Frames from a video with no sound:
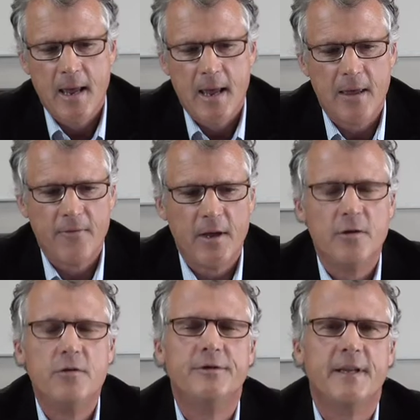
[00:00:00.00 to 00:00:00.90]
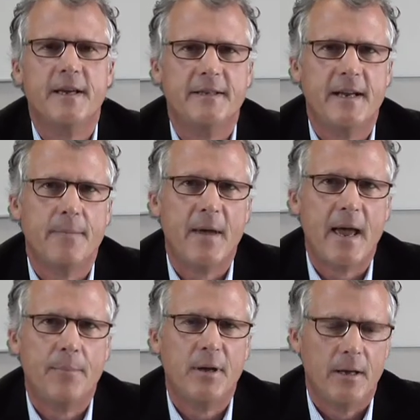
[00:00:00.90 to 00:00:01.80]
and then use that data
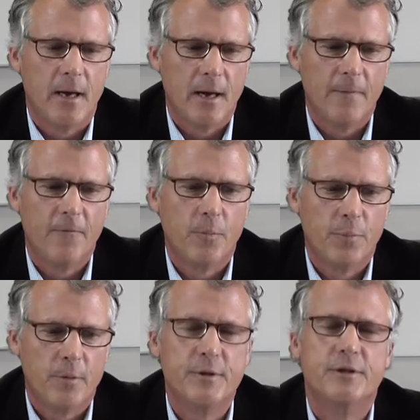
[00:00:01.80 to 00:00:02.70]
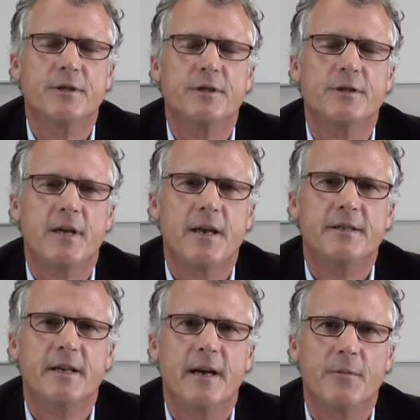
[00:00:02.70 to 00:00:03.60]
map for purposes
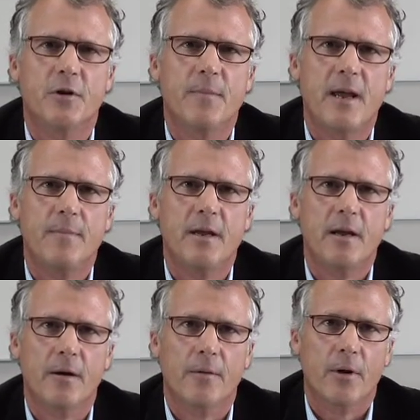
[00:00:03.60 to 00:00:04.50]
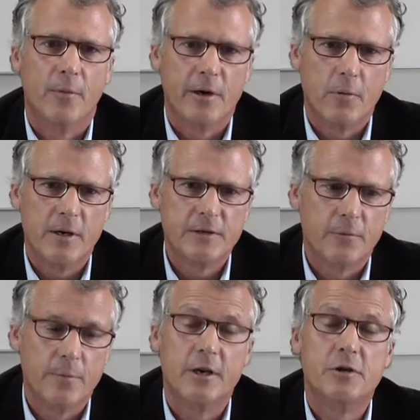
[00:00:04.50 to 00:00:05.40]
anytime there may be a request for
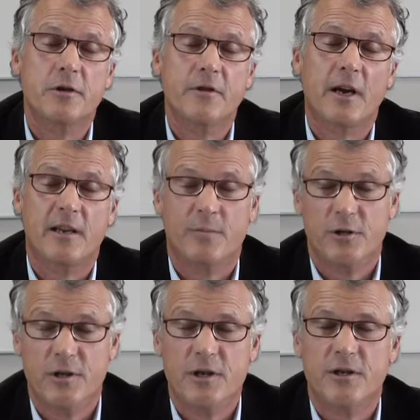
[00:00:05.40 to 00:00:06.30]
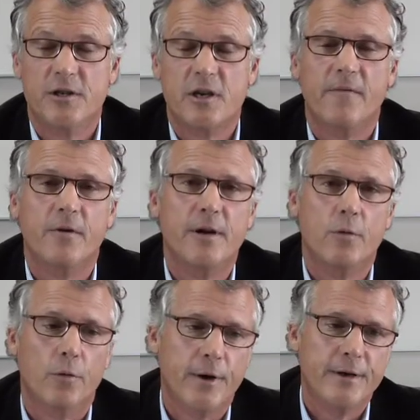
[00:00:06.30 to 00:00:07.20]
production of documents in e-discovery,
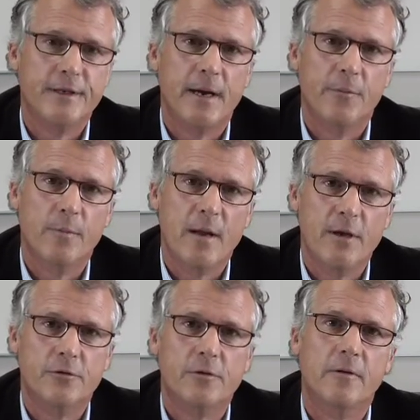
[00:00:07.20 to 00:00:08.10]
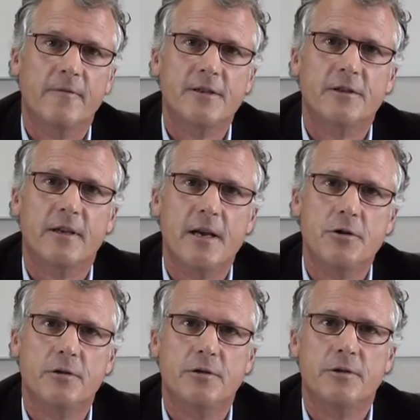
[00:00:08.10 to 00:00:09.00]
or anytime there may be internal
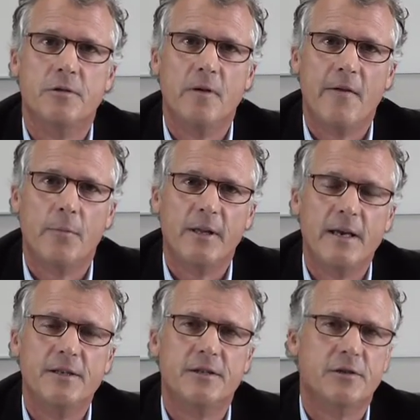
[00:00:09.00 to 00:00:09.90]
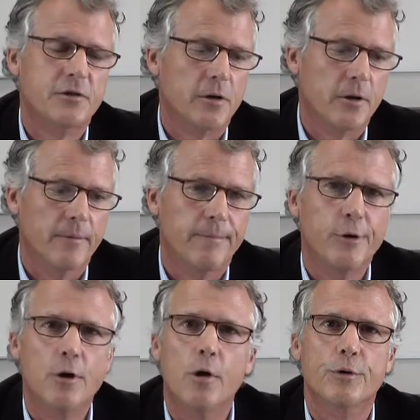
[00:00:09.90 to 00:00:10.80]
investigations. You have a place to start. You
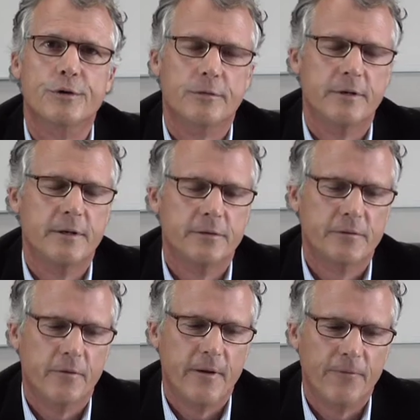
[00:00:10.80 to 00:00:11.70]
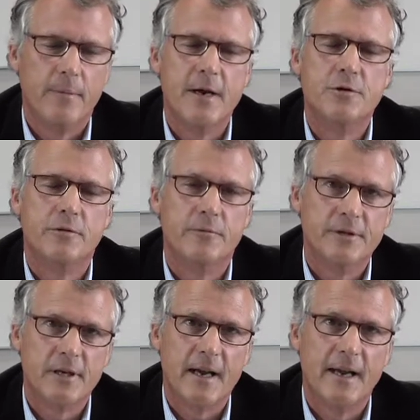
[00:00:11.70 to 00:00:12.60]
know where certain information
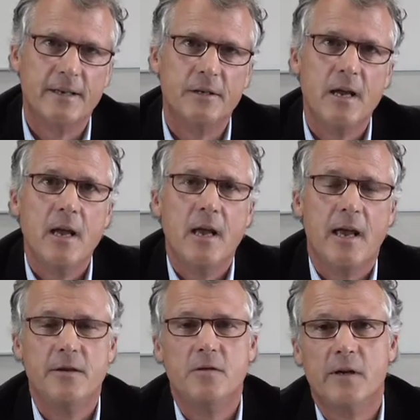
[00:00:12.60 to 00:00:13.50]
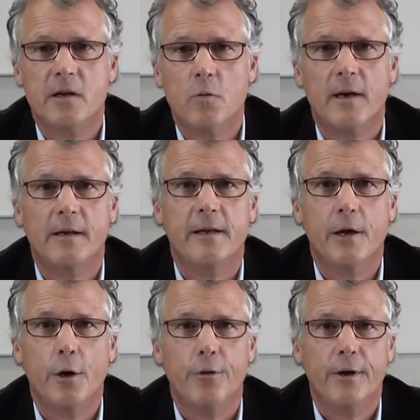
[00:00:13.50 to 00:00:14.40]
resides, and you can quickly
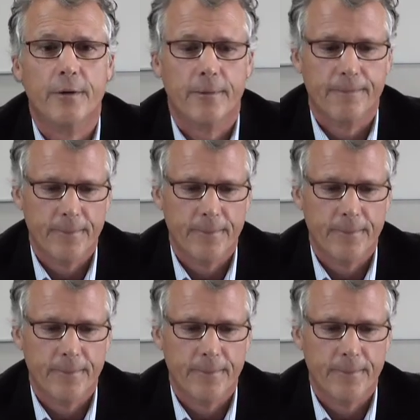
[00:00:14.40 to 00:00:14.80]
go there.